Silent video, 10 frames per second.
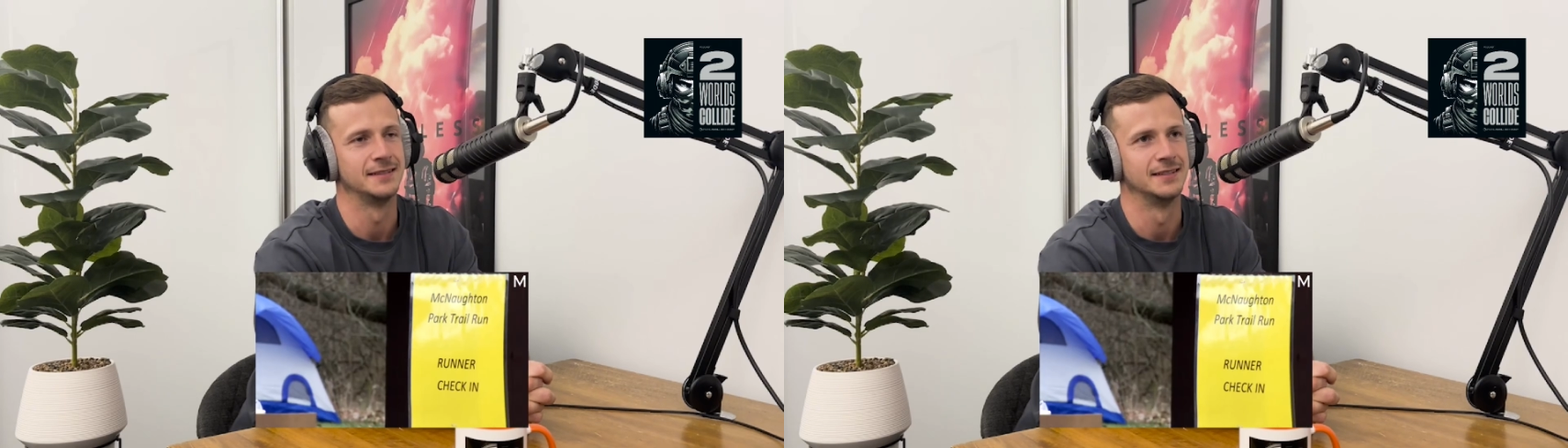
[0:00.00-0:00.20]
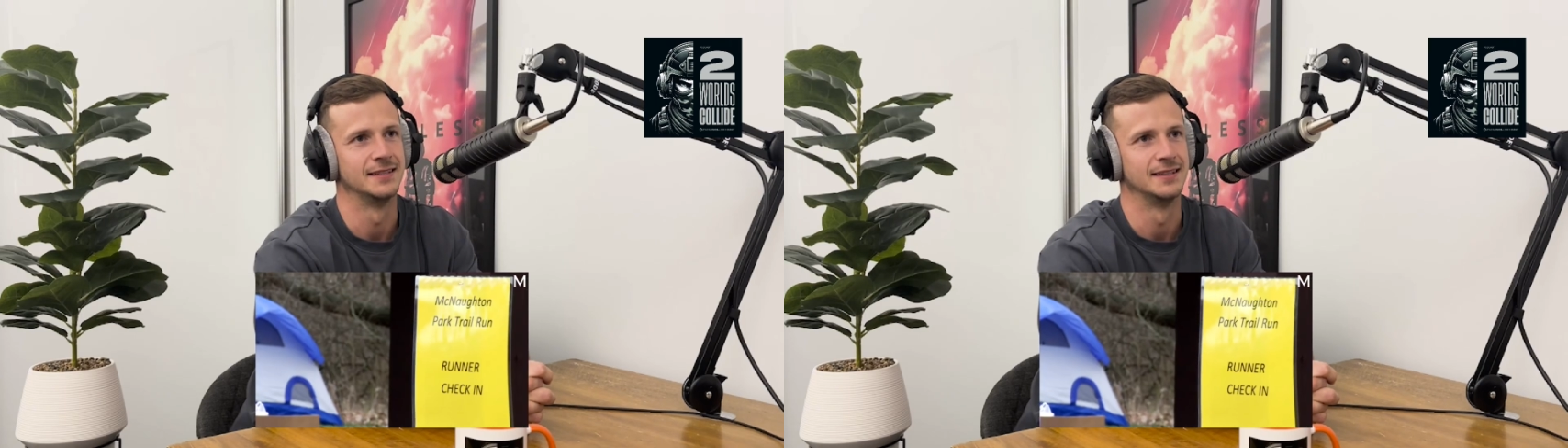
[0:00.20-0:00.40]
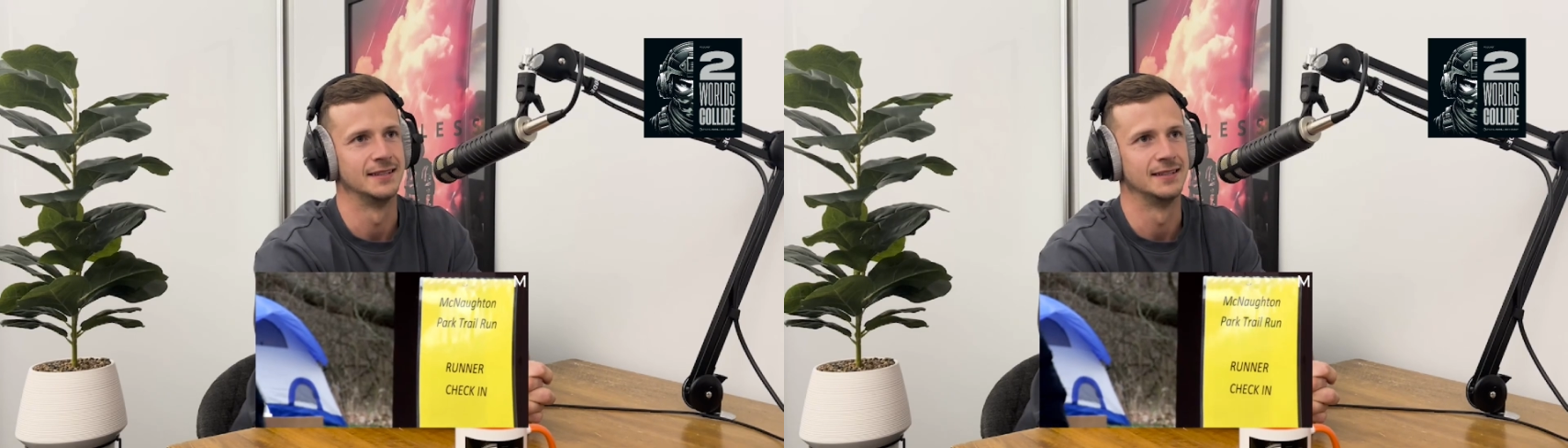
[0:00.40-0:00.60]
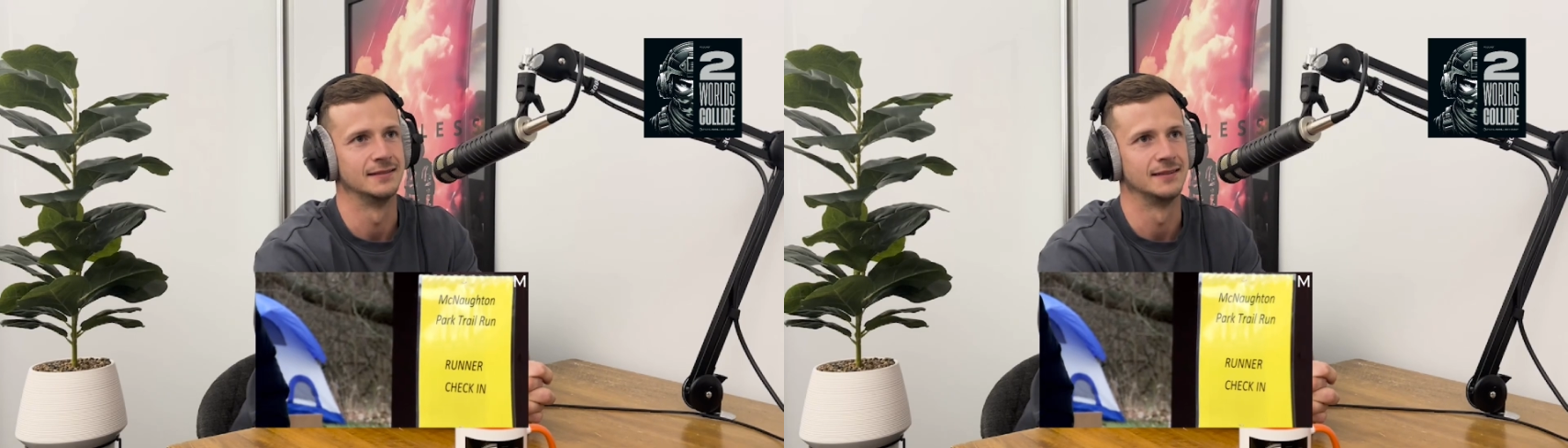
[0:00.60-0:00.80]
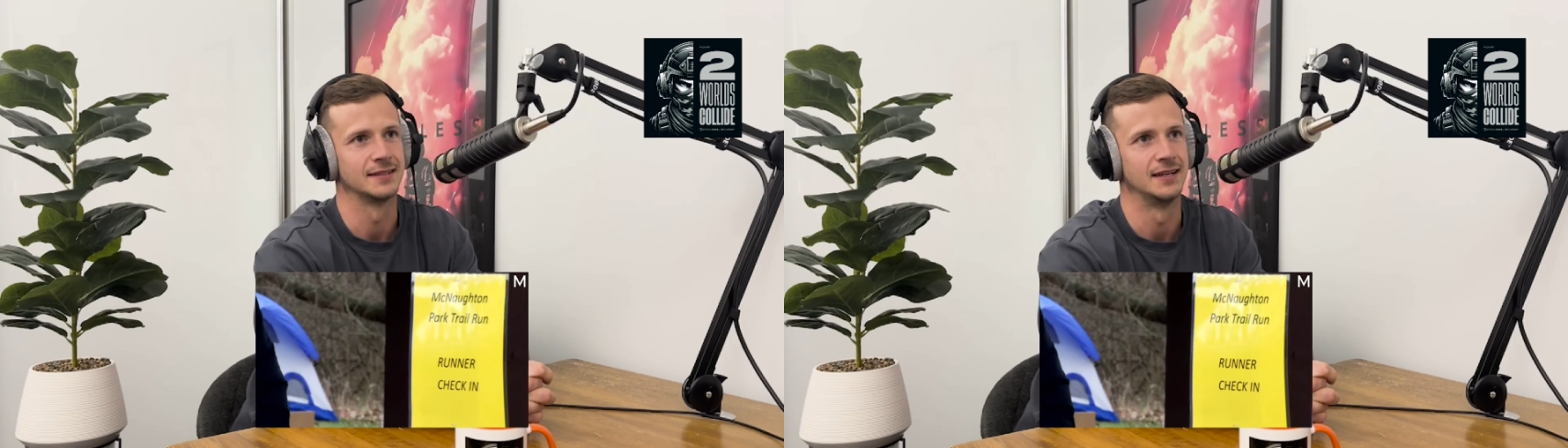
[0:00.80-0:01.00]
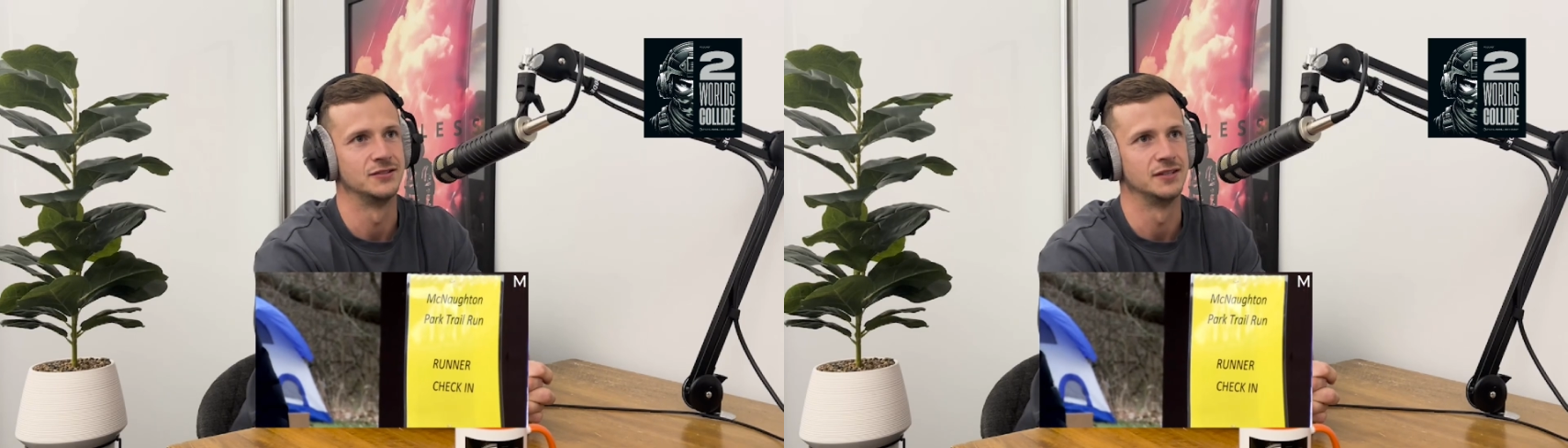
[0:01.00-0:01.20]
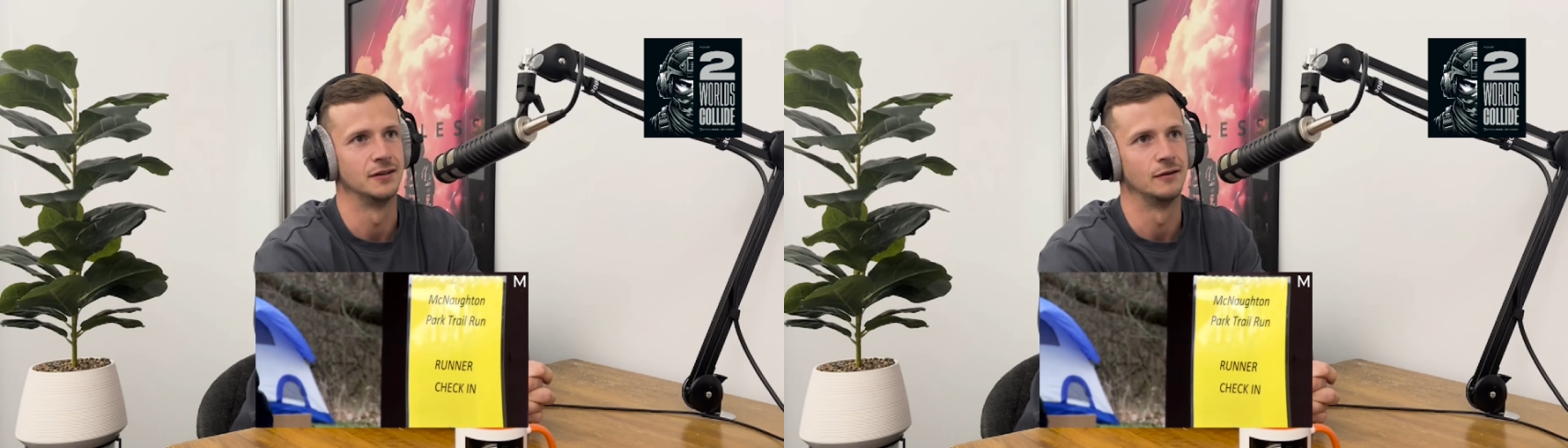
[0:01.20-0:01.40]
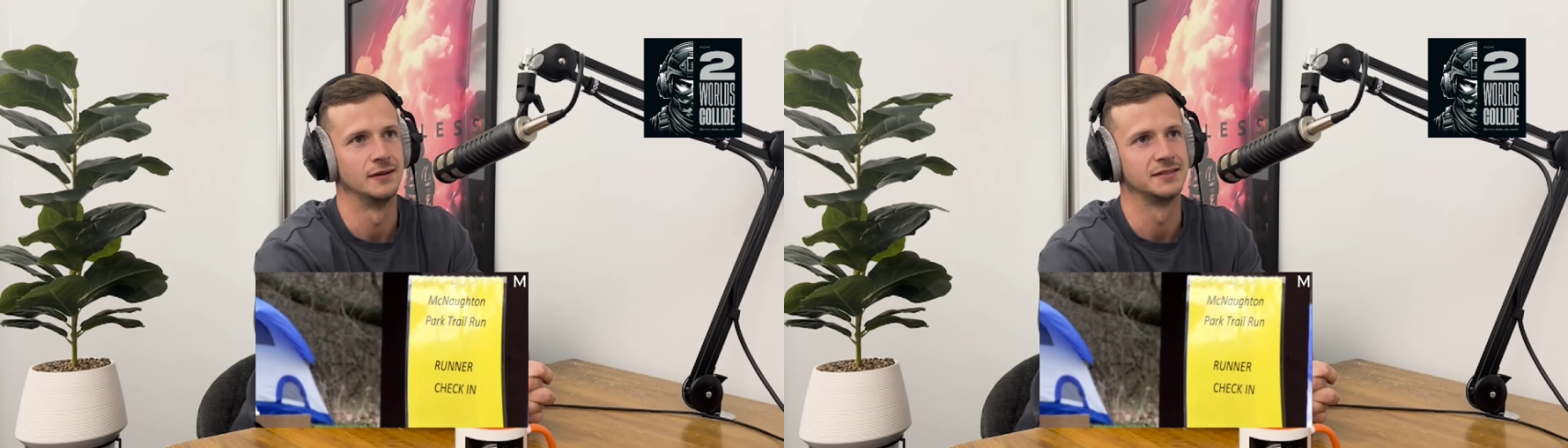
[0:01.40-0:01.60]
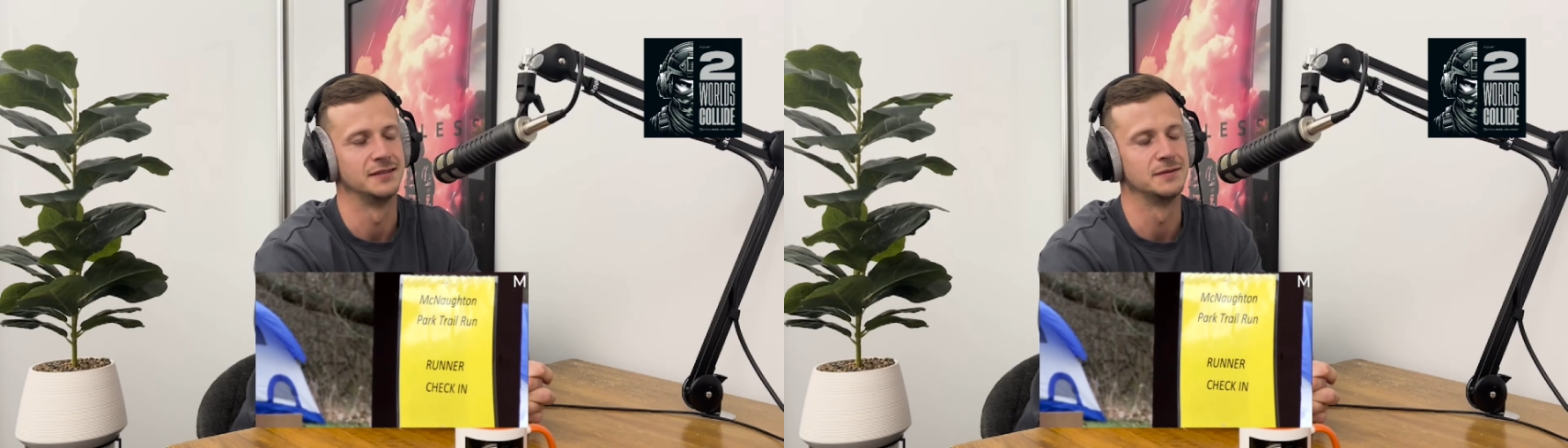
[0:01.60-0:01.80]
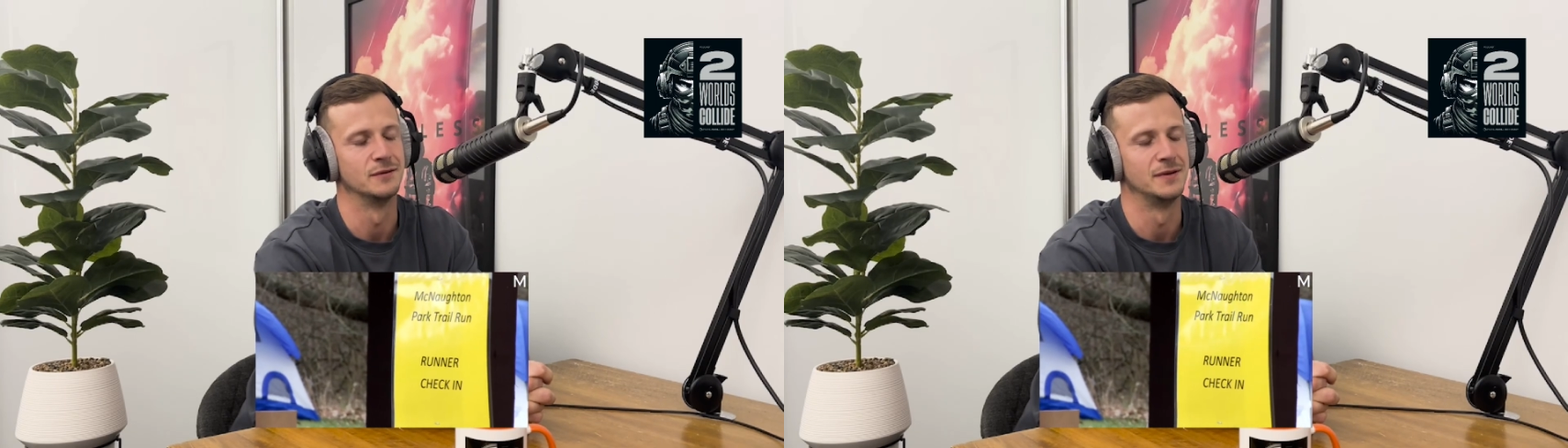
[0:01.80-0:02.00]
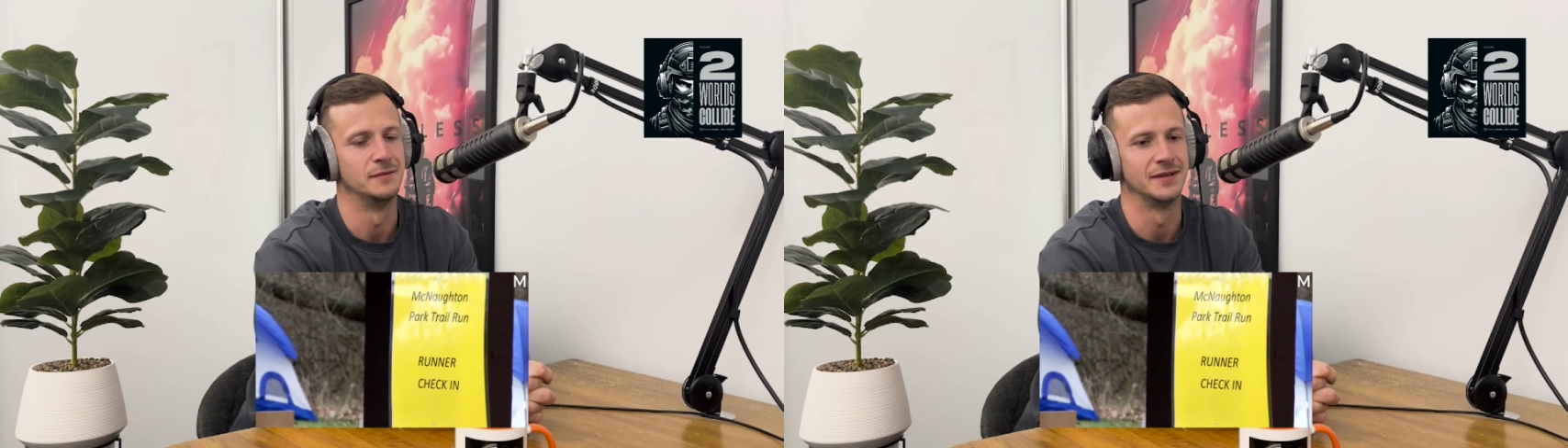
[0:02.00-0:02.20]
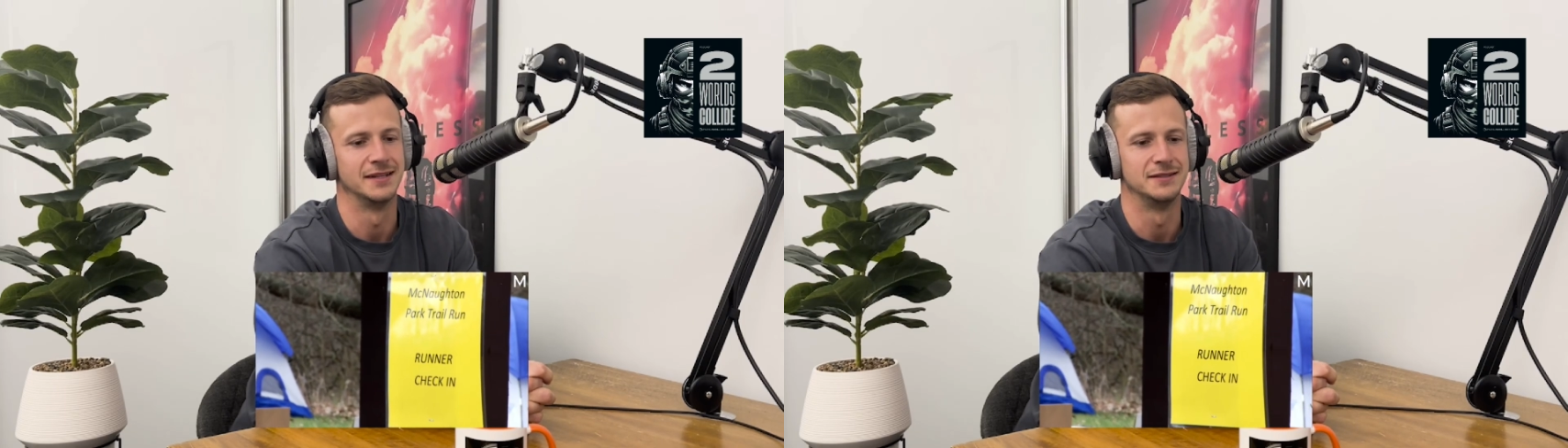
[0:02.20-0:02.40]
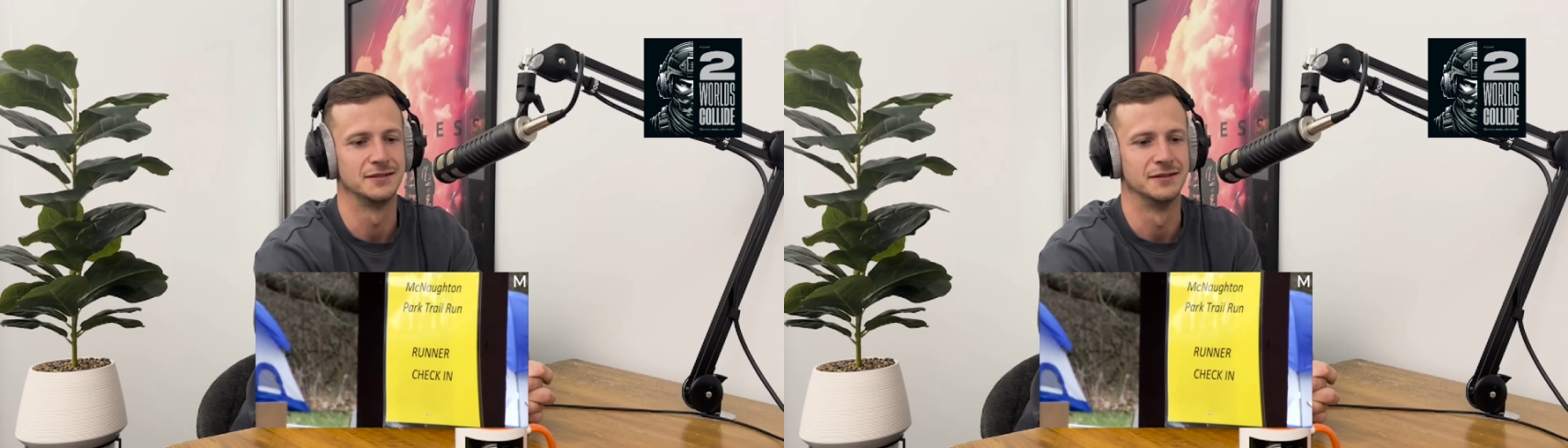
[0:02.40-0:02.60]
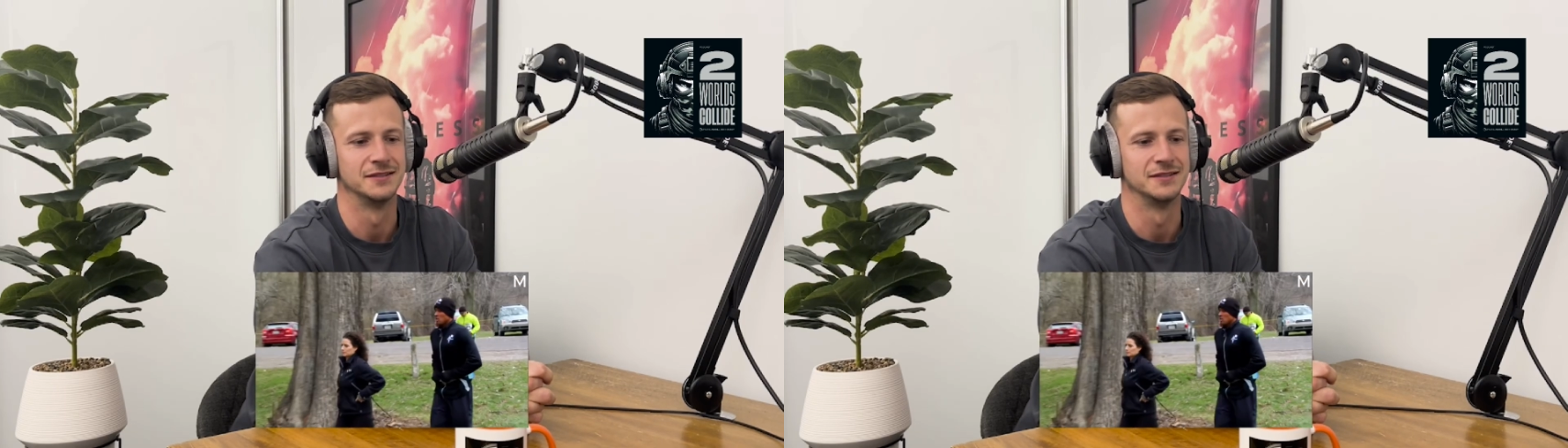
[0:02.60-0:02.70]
that like as you get older, it seems to be what people get into.